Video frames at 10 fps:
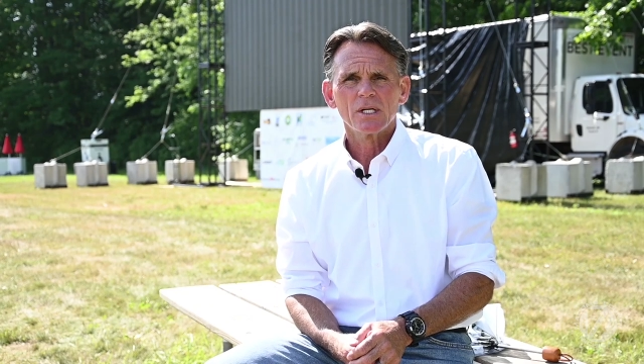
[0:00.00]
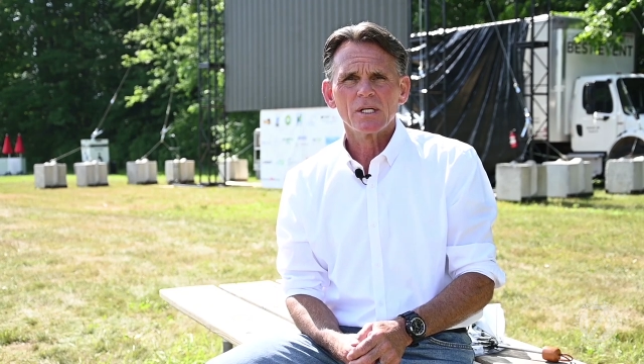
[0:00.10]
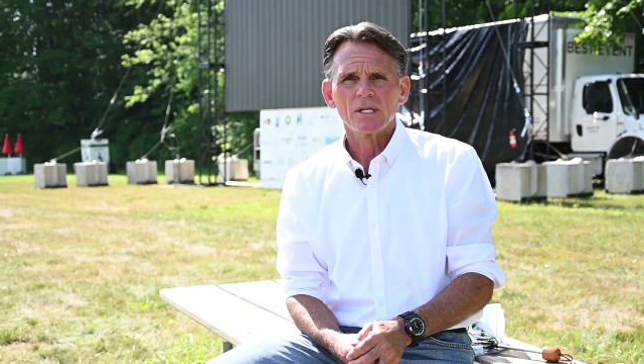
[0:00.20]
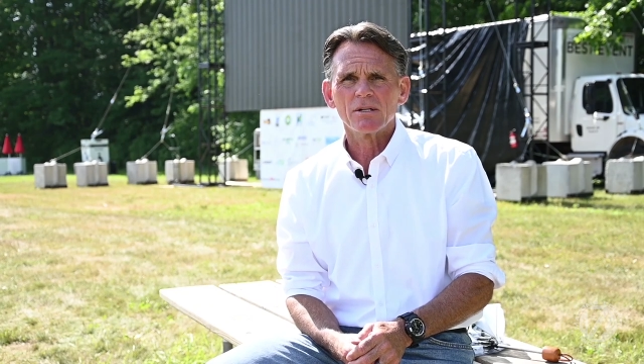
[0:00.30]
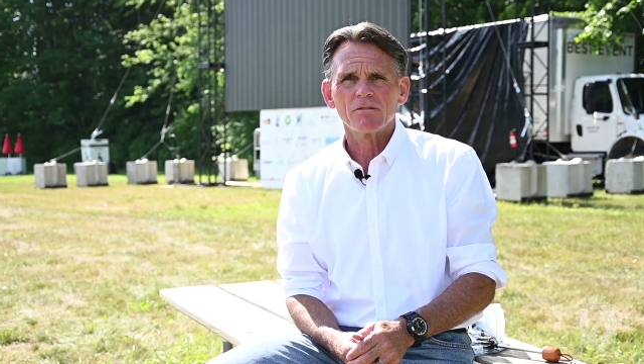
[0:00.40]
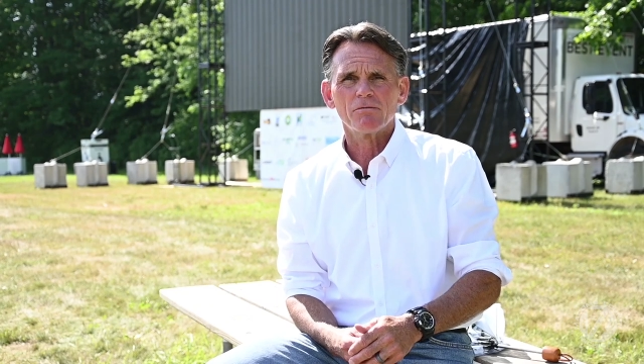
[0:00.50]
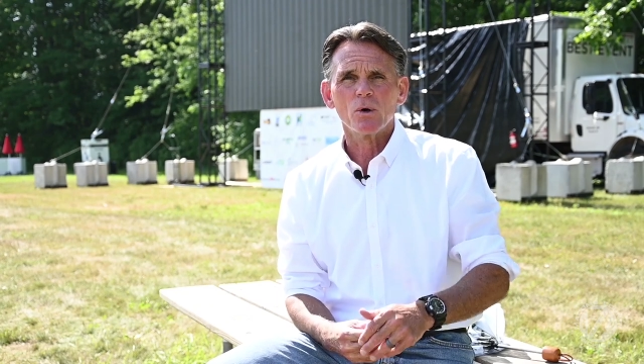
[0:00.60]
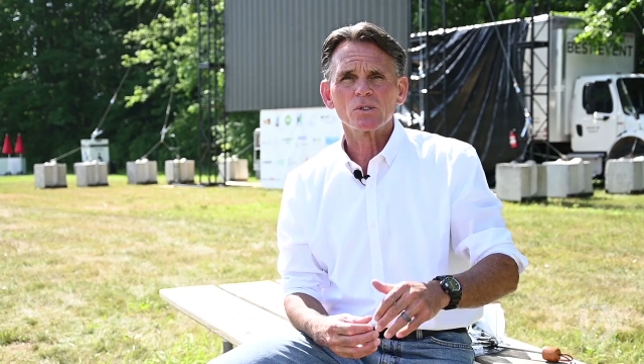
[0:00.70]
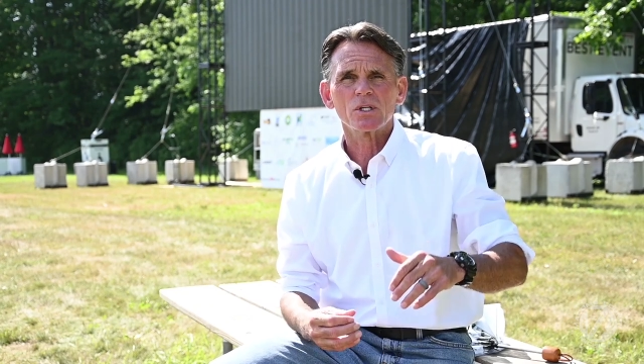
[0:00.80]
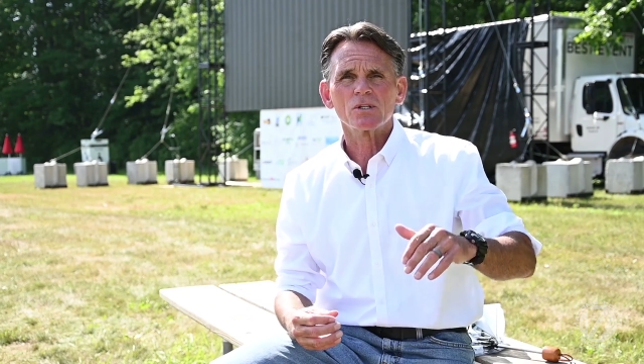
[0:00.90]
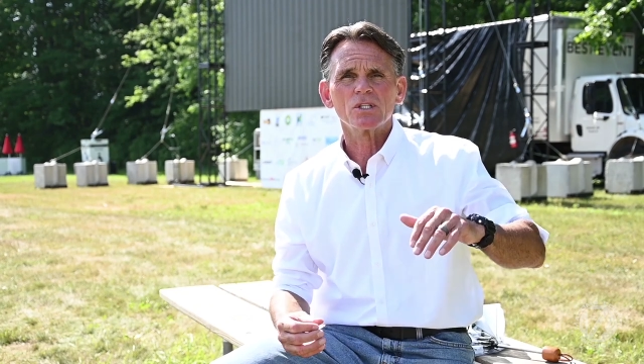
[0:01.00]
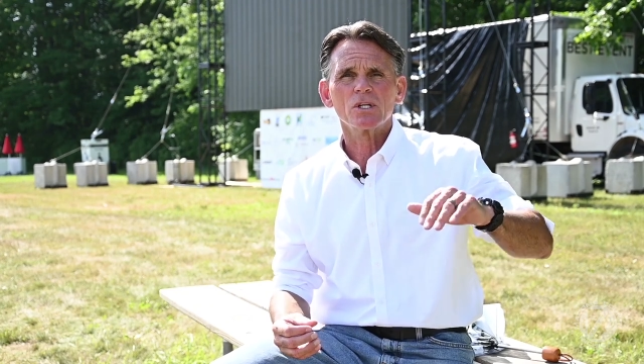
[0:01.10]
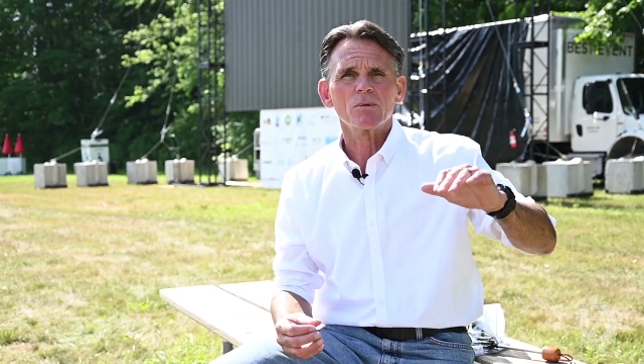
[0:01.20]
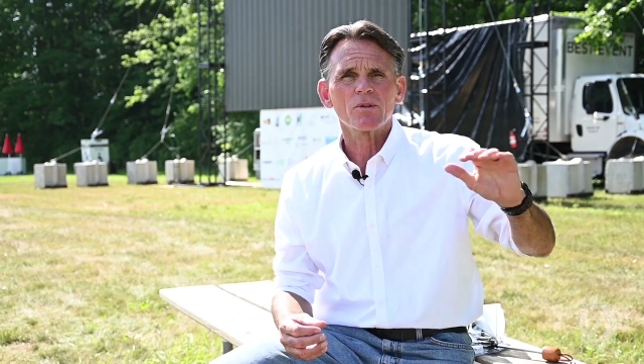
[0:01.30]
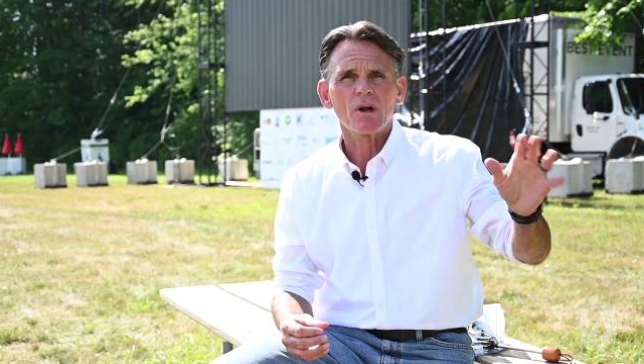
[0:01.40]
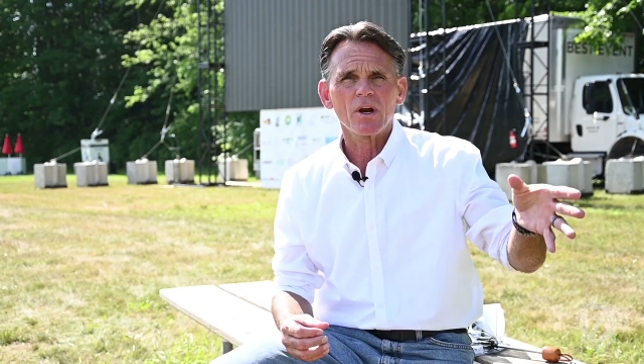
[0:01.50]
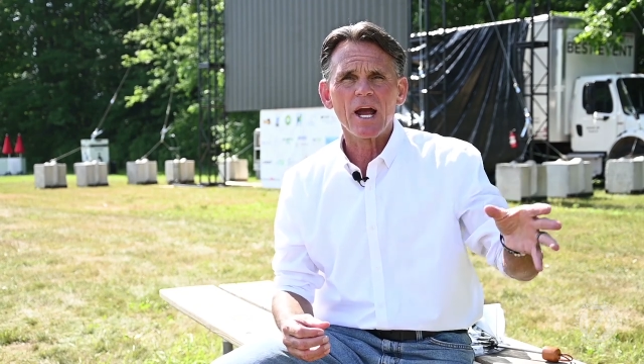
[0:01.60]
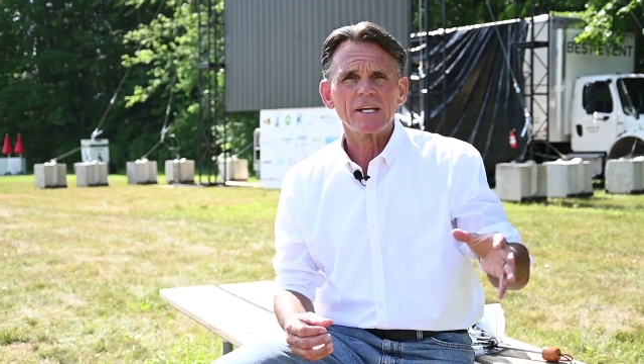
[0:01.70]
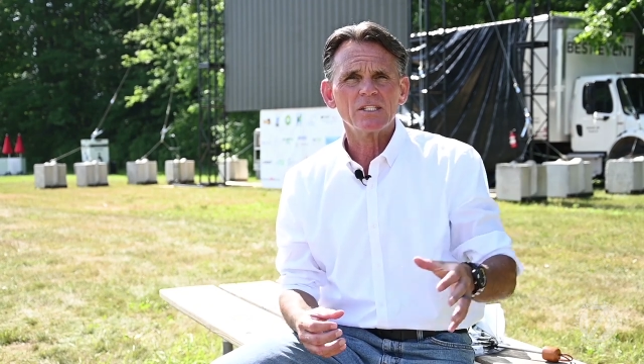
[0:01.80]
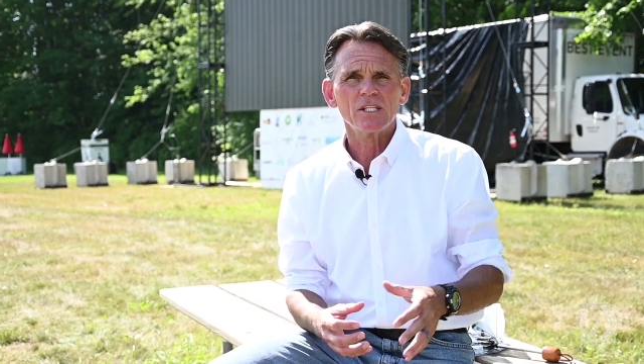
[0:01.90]
uh, the folks that are dealing with our
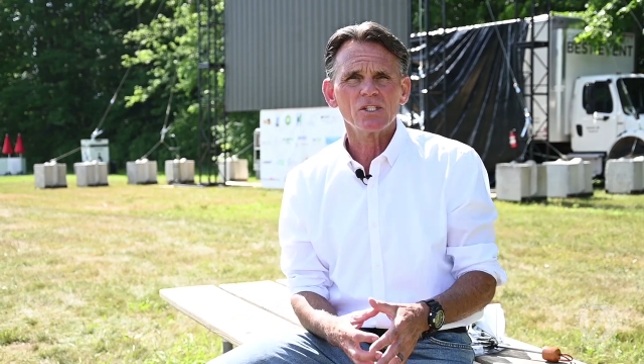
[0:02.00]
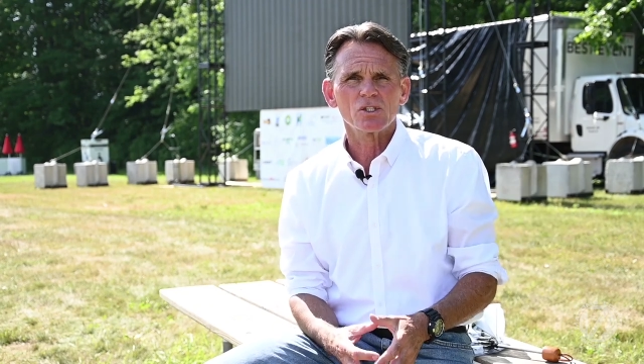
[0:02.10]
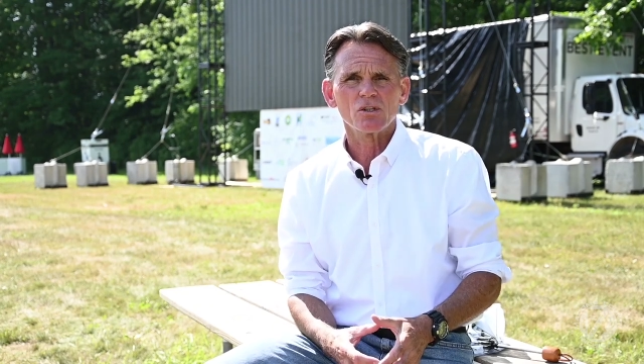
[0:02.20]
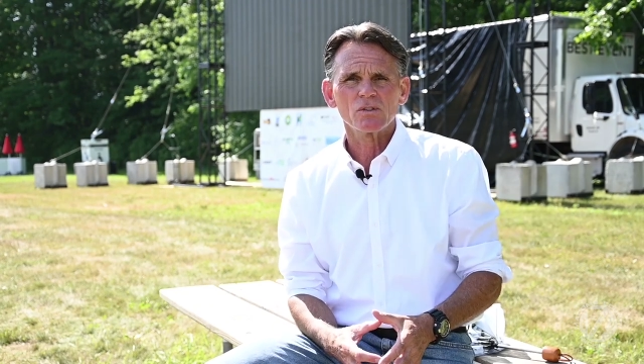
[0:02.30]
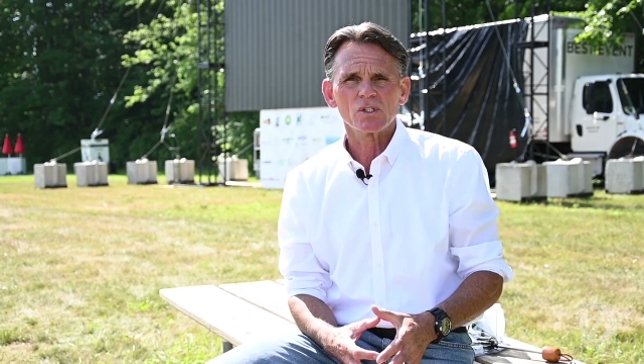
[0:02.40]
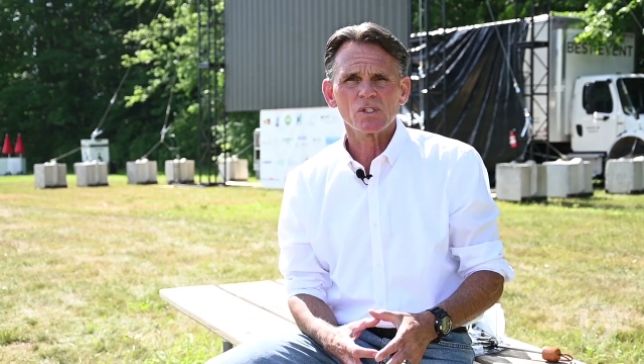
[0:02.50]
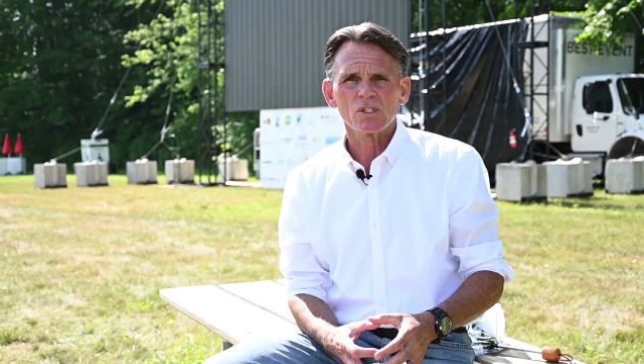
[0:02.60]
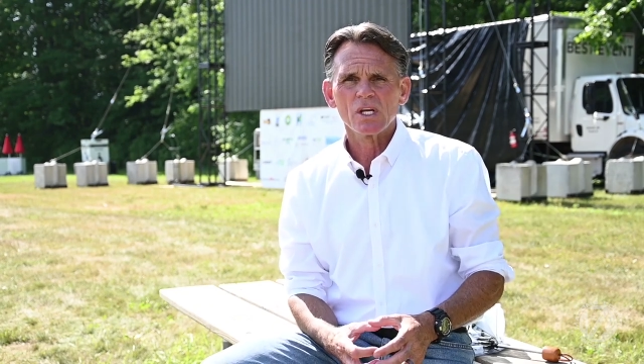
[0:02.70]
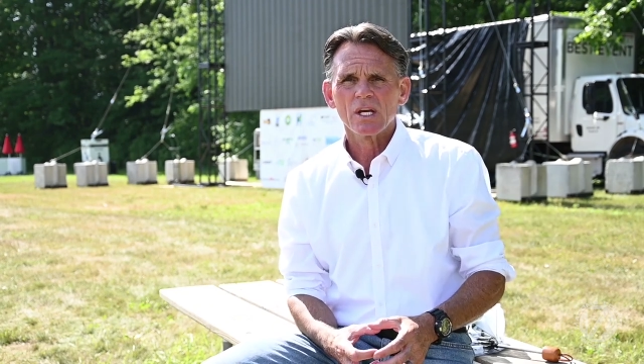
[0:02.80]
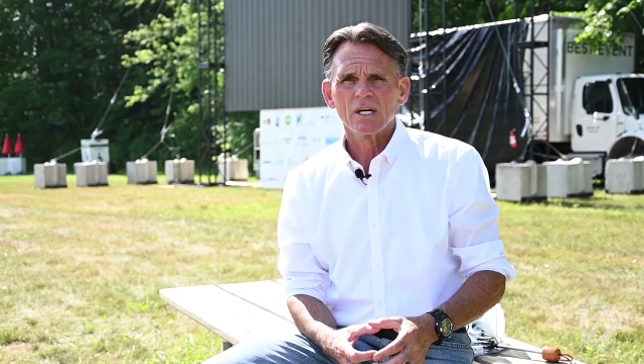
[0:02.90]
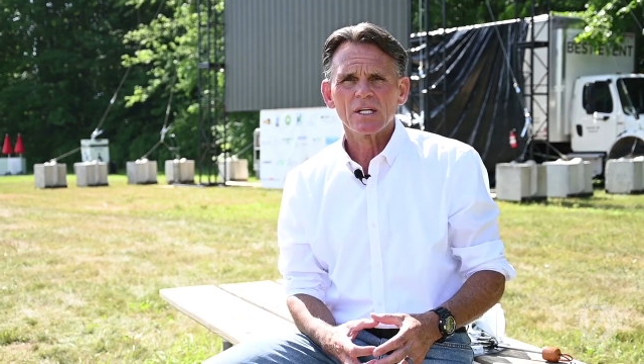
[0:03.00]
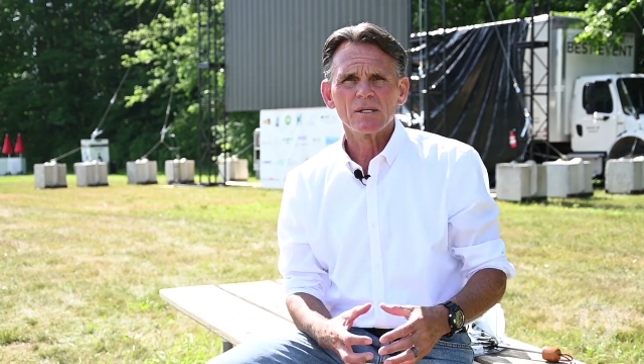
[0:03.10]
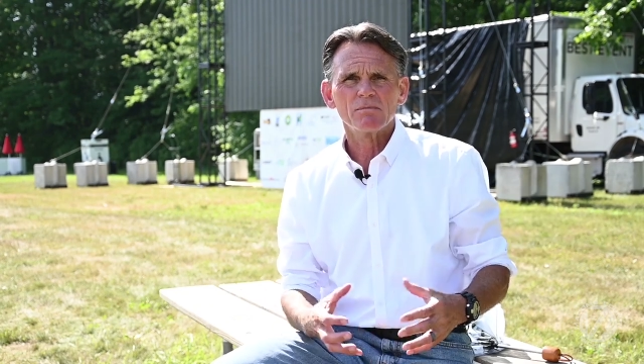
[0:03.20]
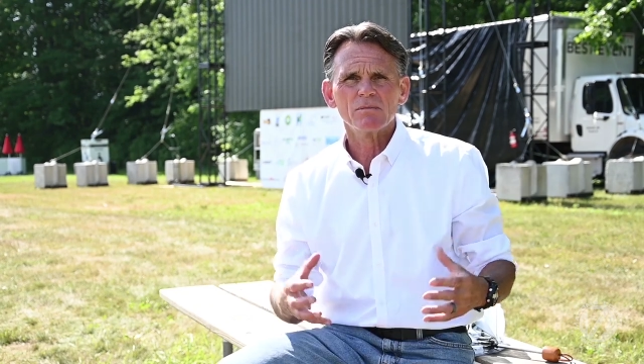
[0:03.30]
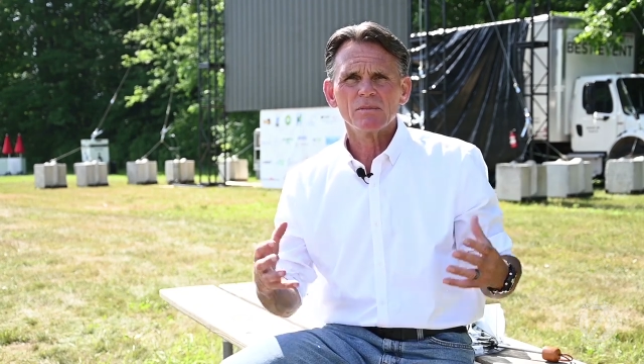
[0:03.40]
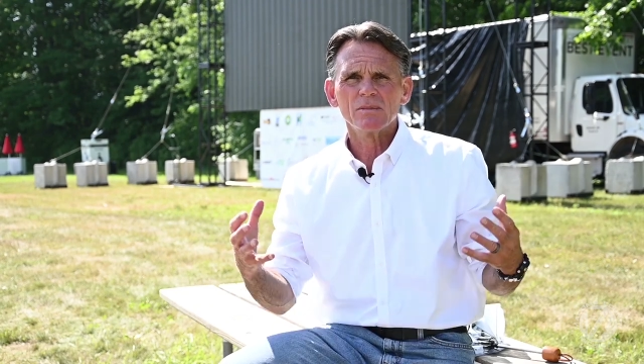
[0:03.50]
IT services, um,